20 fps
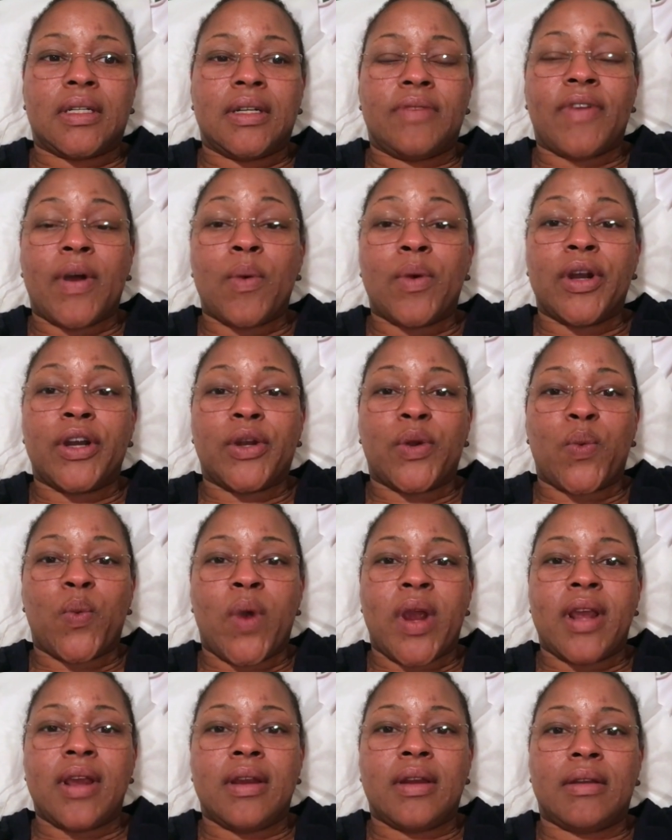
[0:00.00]
if I wanted to
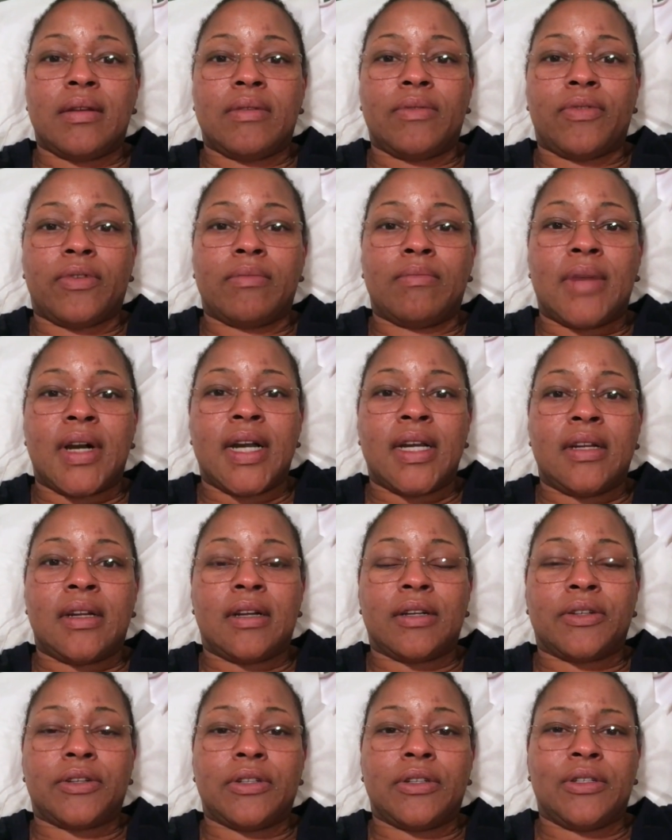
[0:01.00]
wait for my
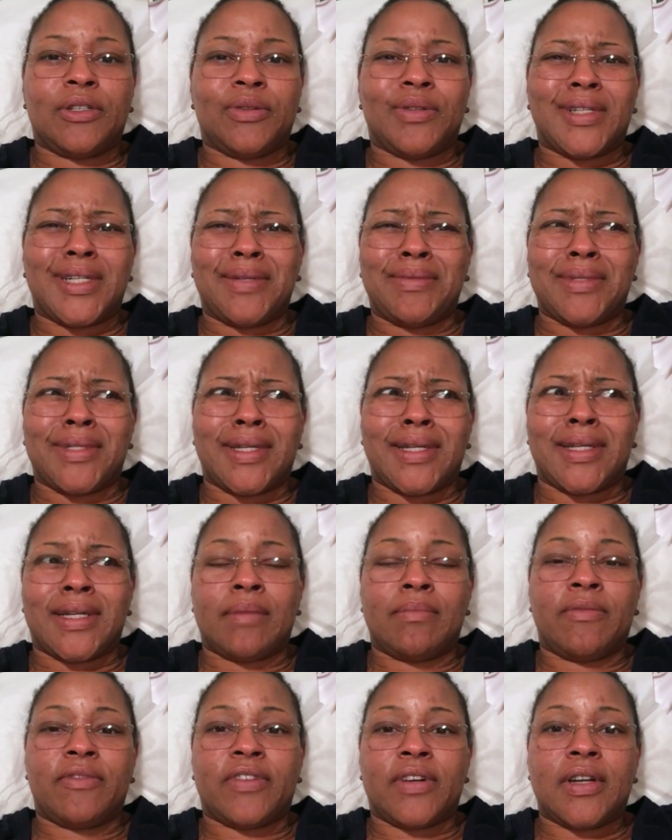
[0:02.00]
doctor to do it. I was like,
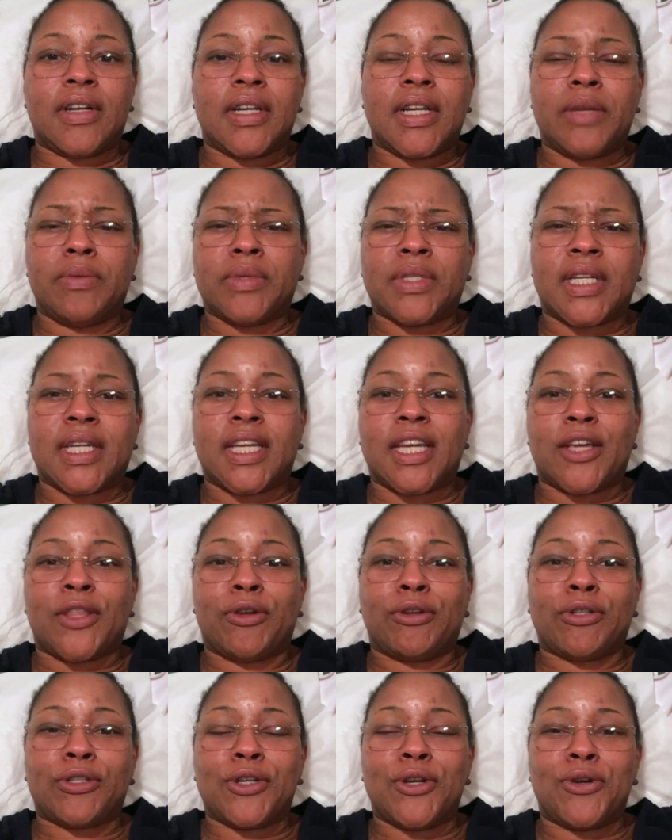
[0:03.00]
I'm fine. He was like, yeah,
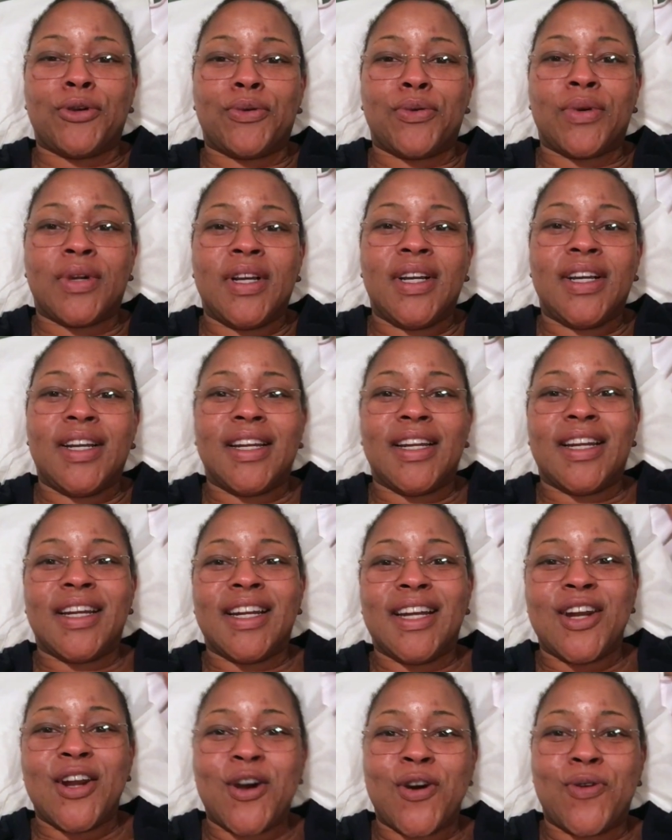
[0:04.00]
there's no
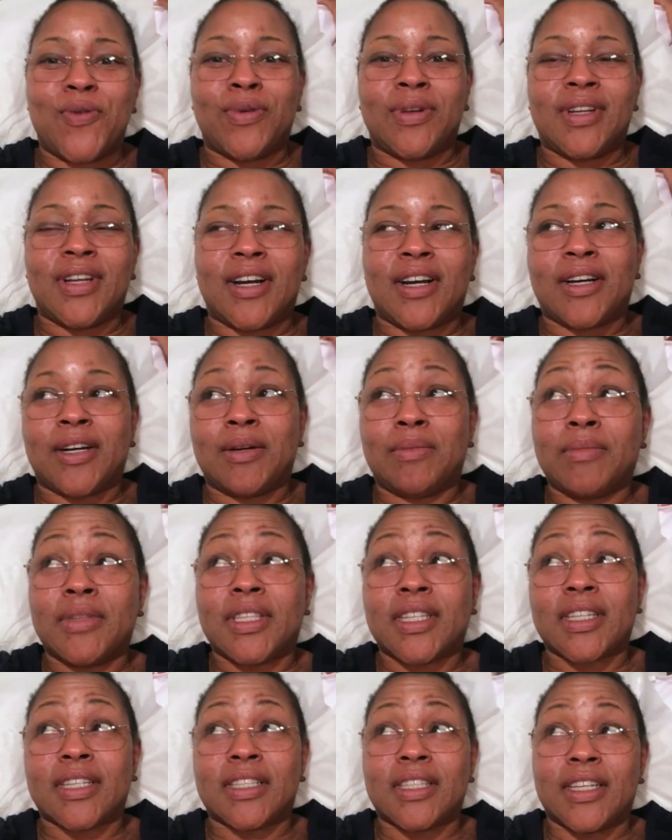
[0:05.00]
known
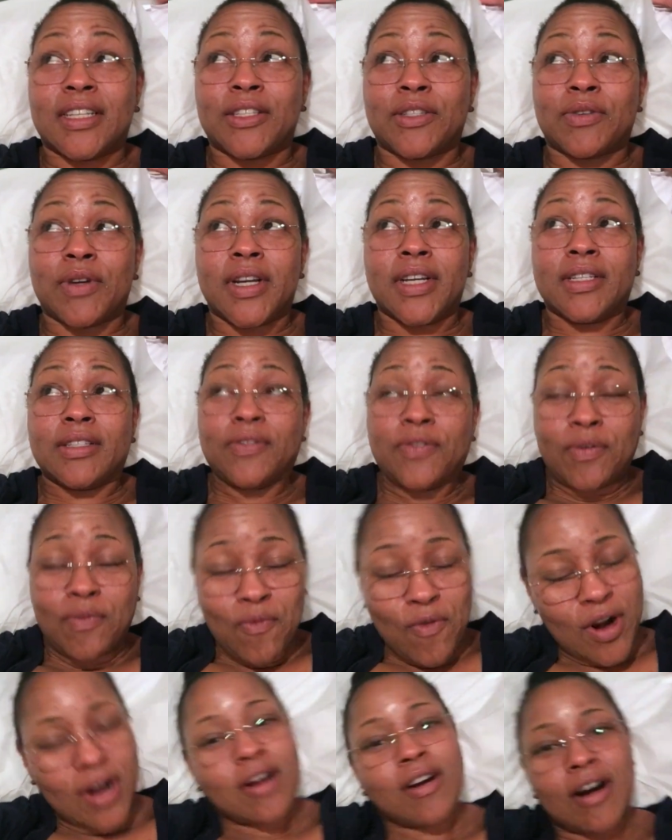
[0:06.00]
success rates from
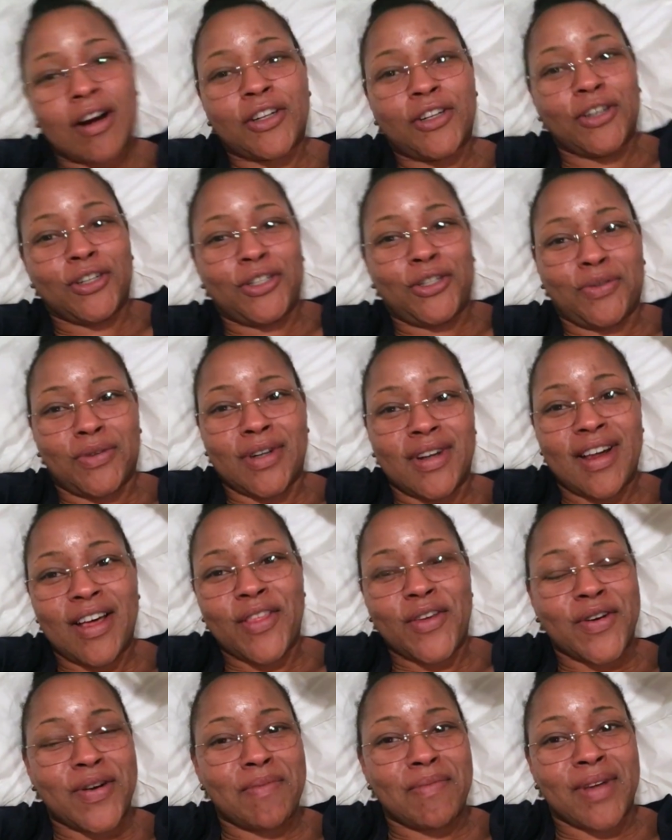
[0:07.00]
one doctor to
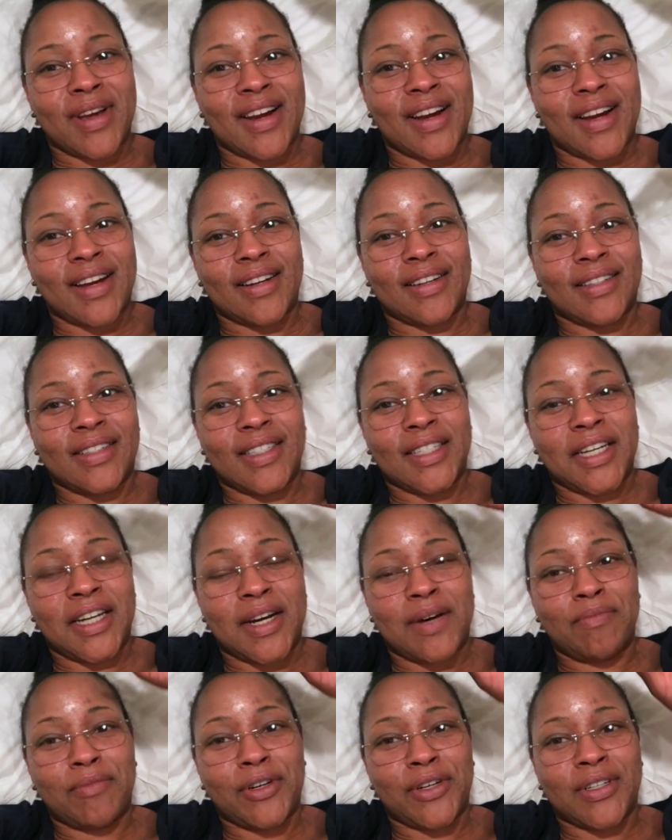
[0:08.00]
another. I'm like,
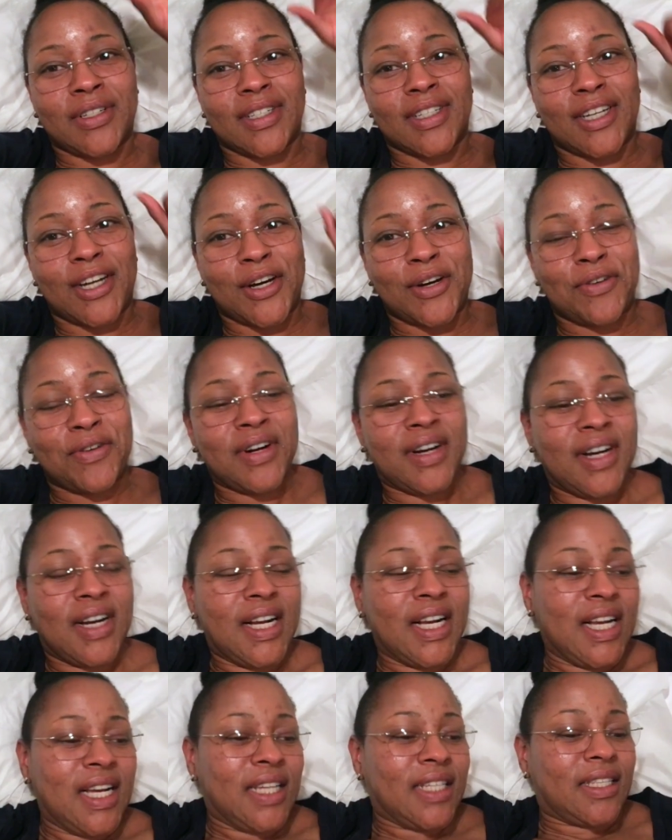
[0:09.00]
I'm good to go.
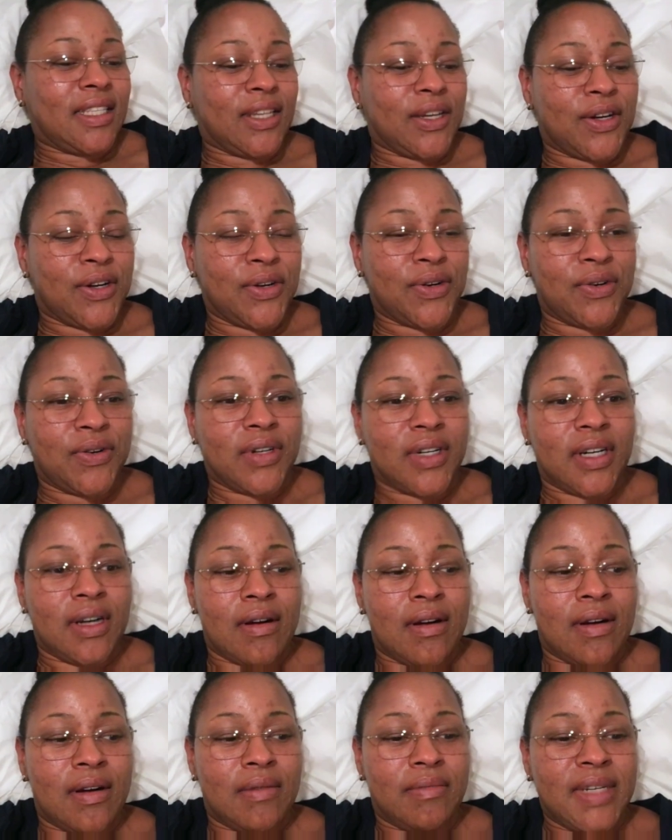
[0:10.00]
So
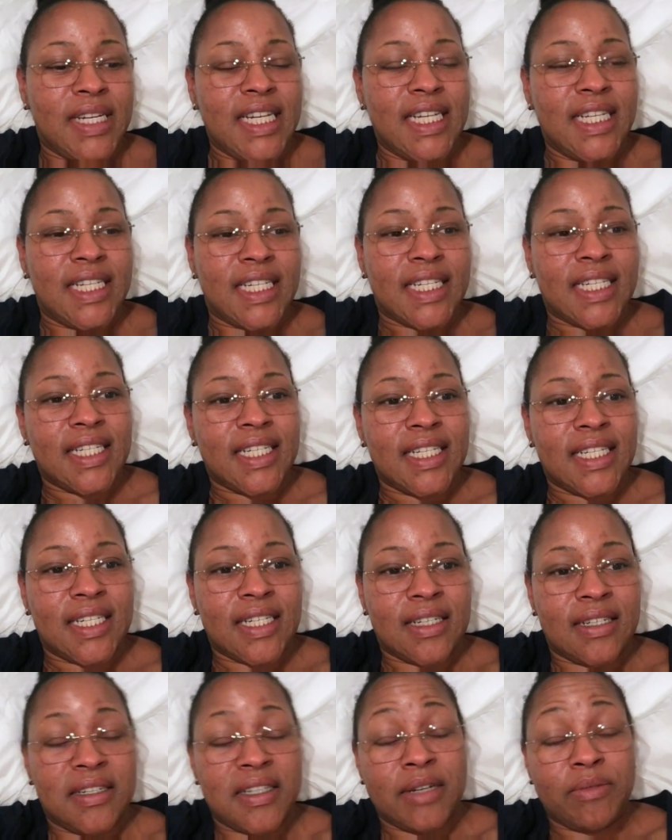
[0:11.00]
he did it
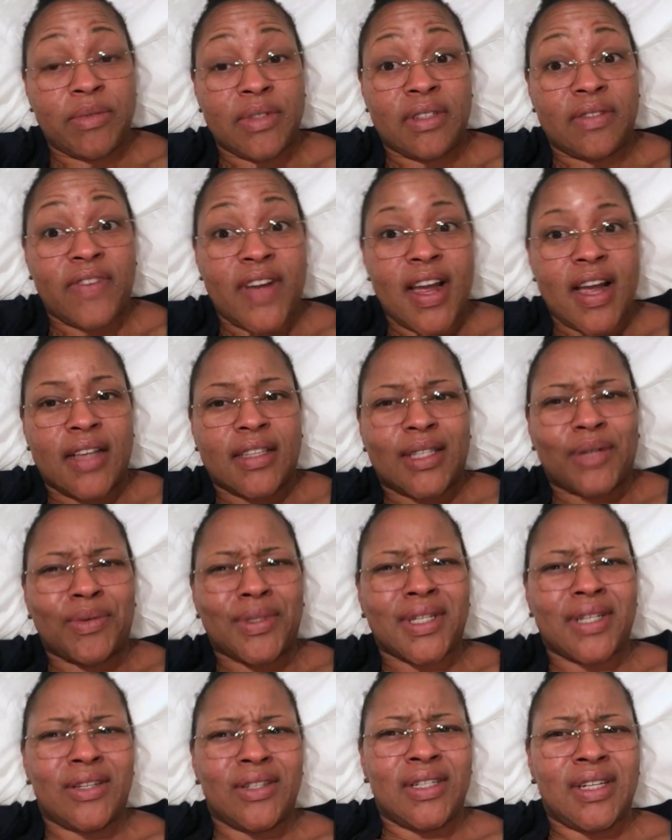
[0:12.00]
and it was fast. There
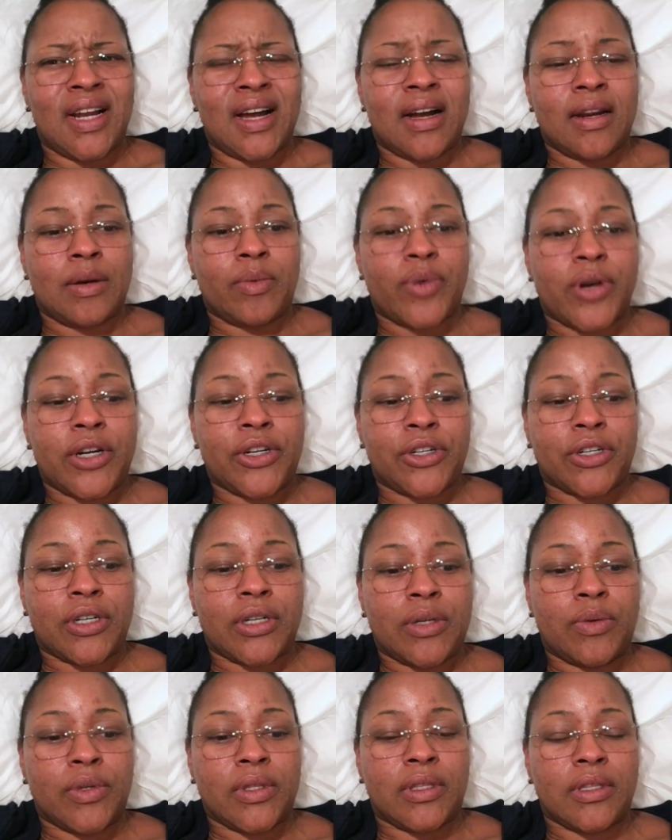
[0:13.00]
was a lot of
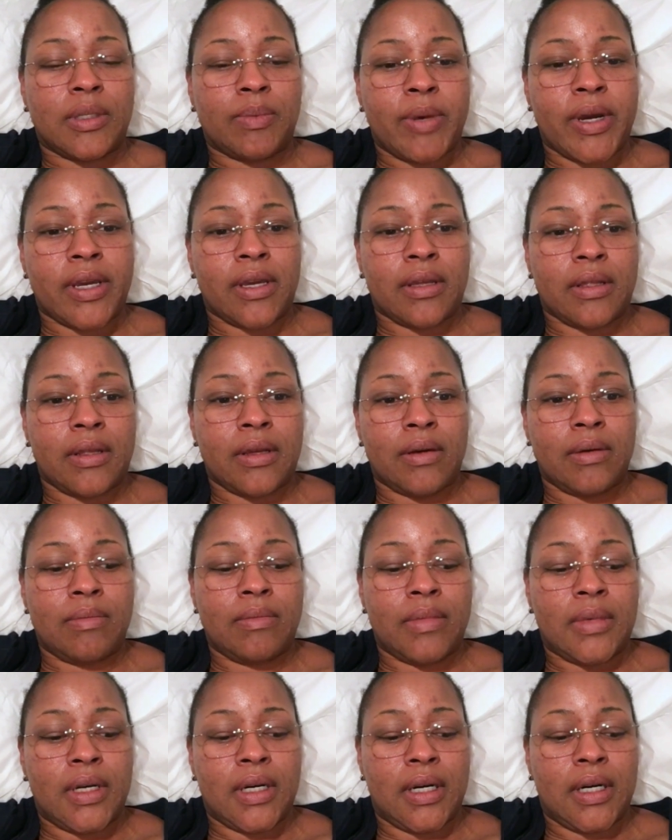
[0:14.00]
pressure with the
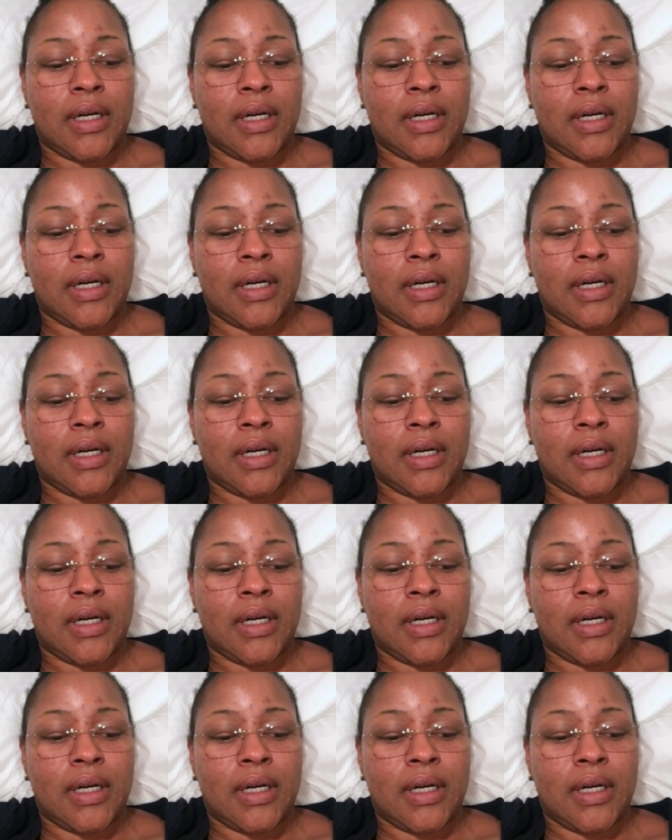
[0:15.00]
speculum.